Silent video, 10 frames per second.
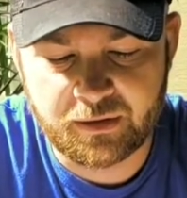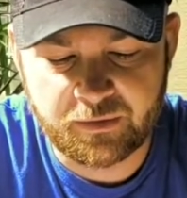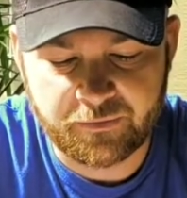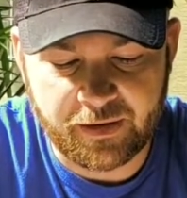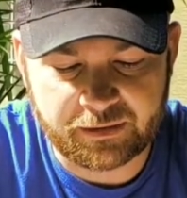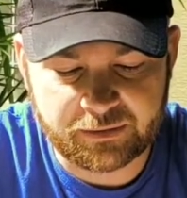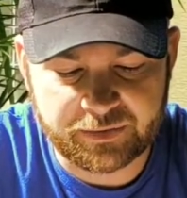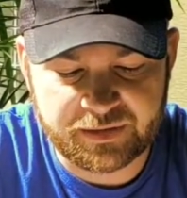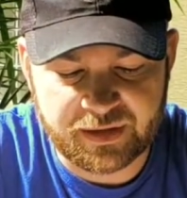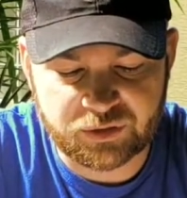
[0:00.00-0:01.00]

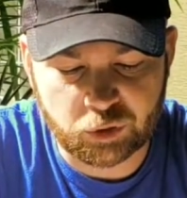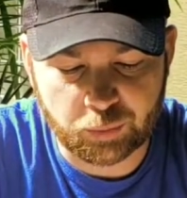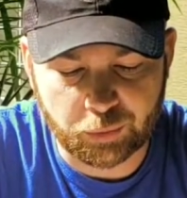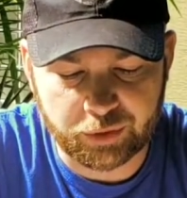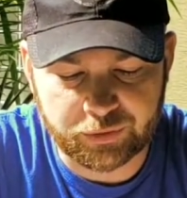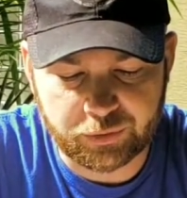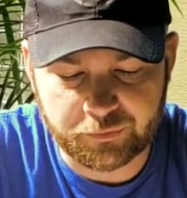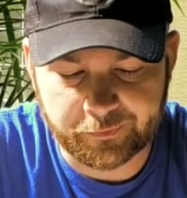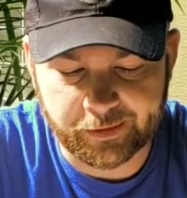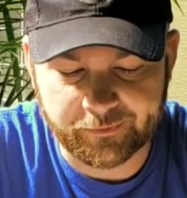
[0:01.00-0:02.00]
Factory says
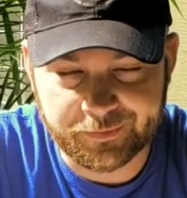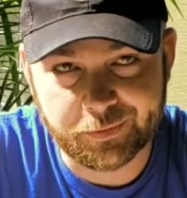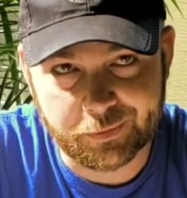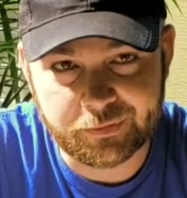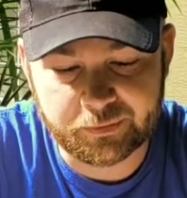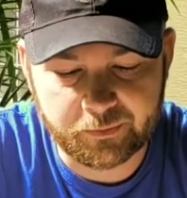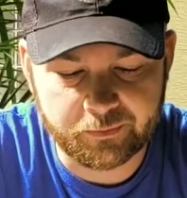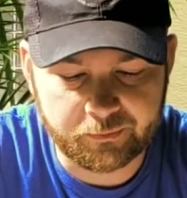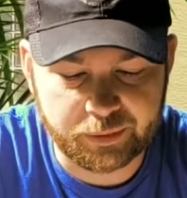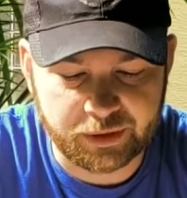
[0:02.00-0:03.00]
2.25, so it's
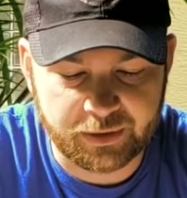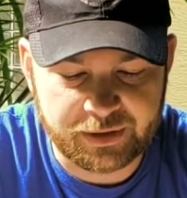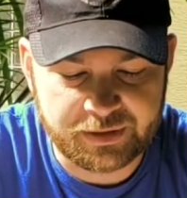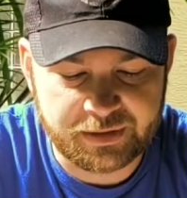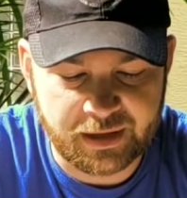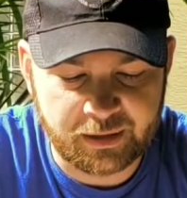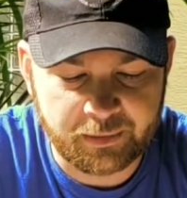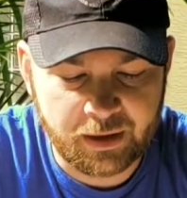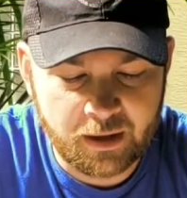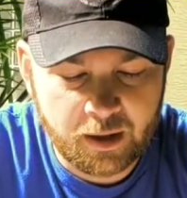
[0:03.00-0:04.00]
pretty much the same.
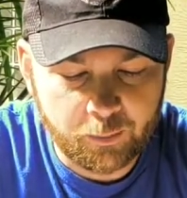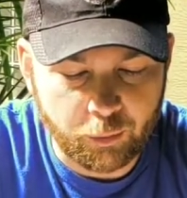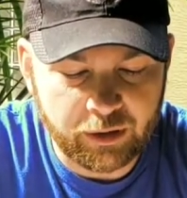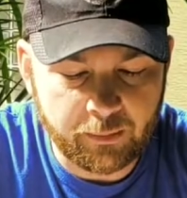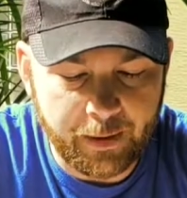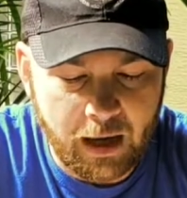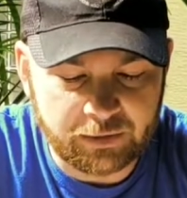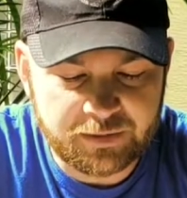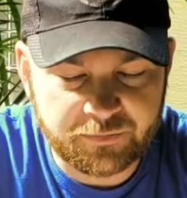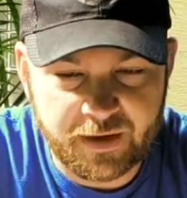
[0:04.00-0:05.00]
Point of
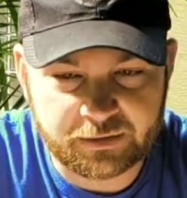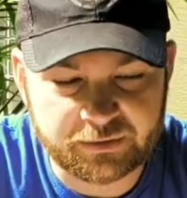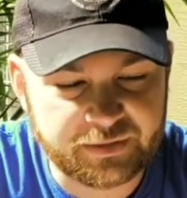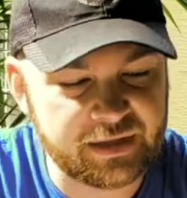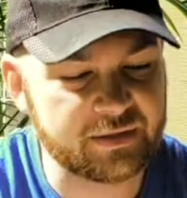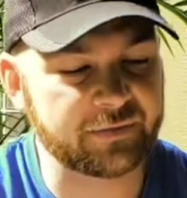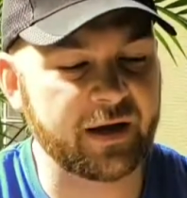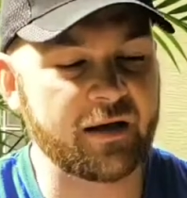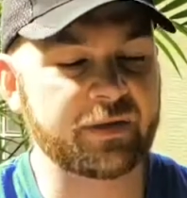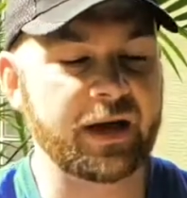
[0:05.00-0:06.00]
balance, factory says
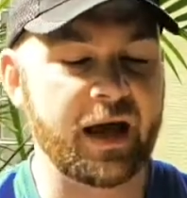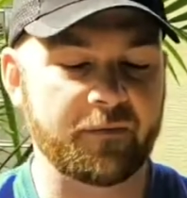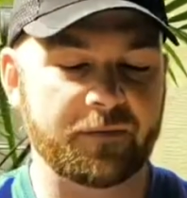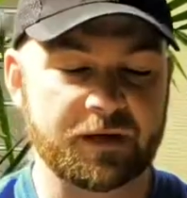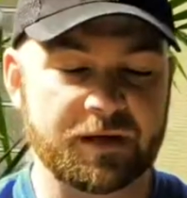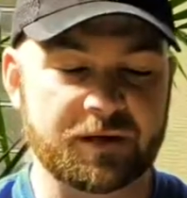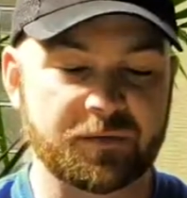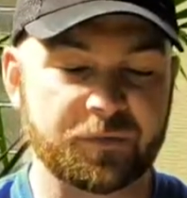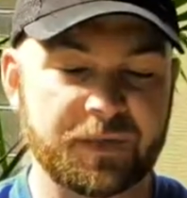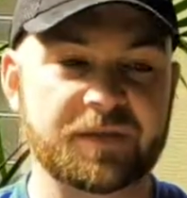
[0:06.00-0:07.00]
5.5 inches.
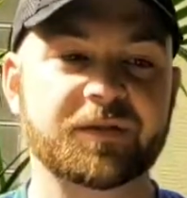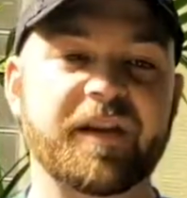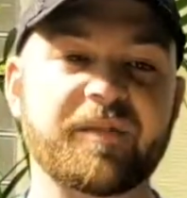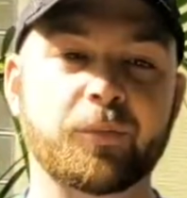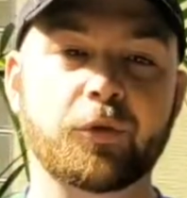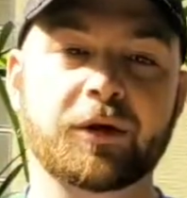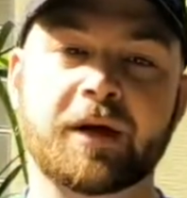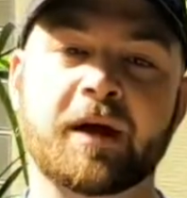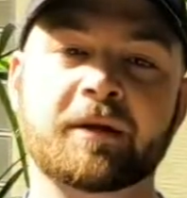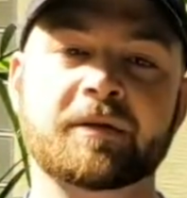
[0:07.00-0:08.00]
For me, it's
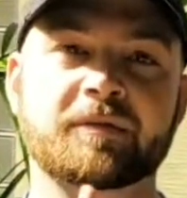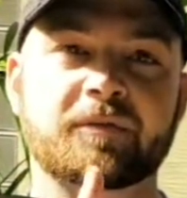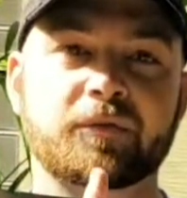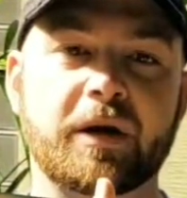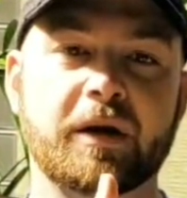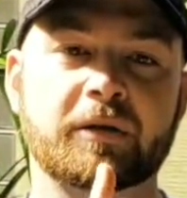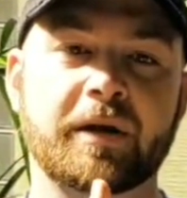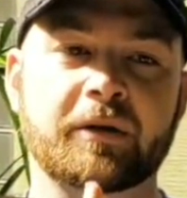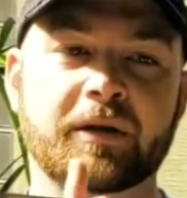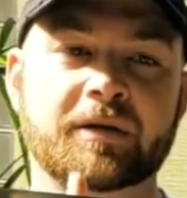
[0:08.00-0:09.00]
5.9. It's right
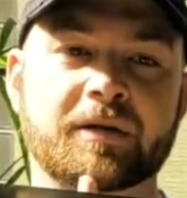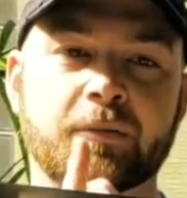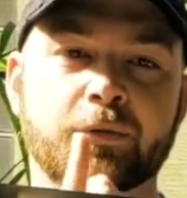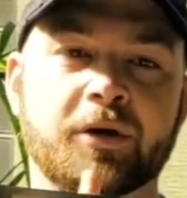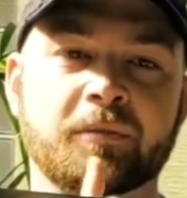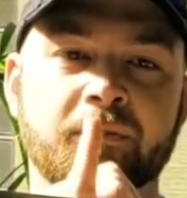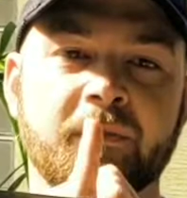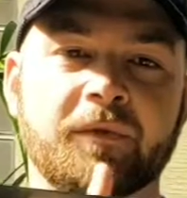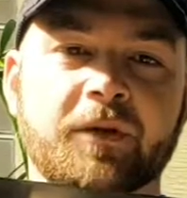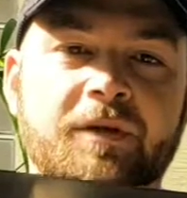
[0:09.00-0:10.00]
around here somewhere.
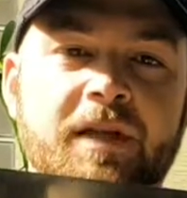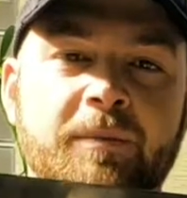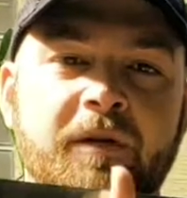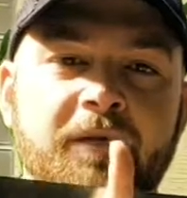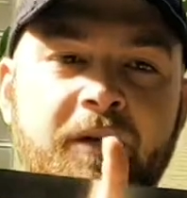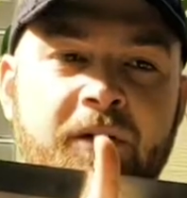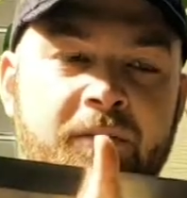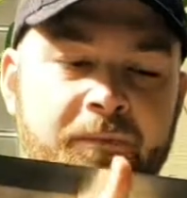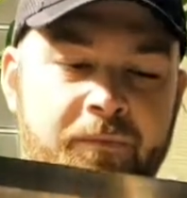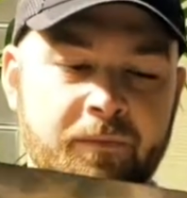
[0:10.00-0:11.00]
If you could see my finger.
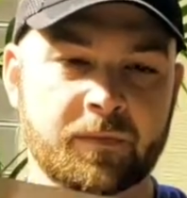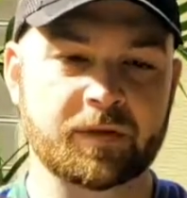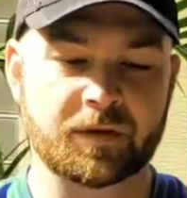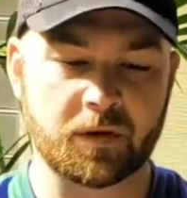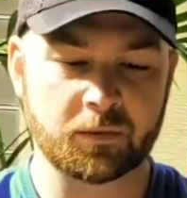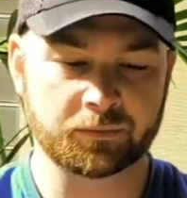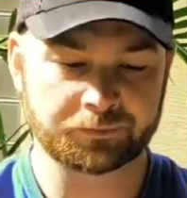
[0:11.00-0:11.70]
So